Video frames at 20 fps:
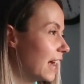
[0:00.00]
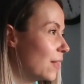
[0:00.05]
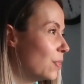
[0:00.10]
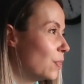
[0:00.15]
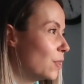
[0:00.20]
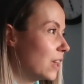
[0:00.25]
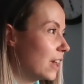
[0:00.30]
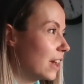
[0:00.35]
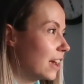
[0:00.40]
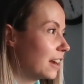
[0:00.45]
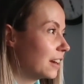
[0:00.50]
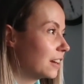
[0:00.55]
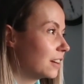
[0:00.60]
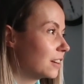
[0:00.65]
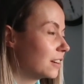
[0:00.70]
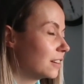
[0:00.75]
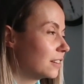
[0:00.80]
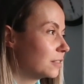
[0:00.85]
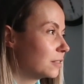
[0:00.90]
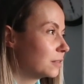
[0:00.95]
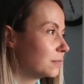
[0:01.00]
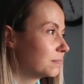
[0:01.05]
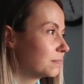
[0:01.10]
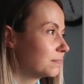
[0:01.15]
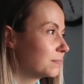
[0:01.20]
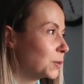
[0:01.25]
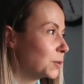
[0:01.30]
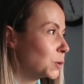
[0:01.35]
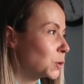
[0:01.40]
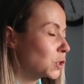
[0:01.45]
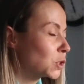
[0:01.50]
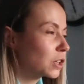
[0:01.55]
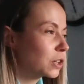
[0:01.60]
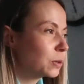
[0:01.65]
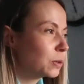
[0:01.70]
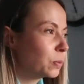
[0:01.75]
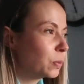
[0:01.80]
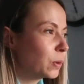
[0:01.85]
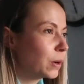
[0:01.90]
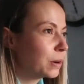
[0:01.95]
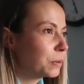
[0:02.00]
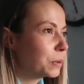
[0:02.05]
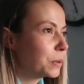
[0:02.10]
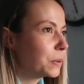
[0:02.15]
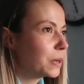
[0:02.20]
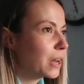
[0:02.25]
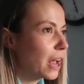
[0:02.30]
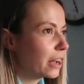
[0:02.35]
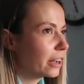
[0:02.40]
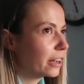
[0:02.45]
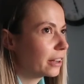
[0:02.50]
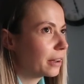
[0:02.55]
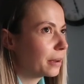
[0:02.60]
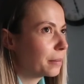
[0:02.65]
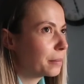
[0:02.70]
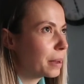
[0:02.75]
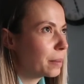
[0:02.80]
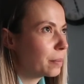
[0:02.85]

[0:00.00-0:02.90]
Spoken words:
And then also when we were younger,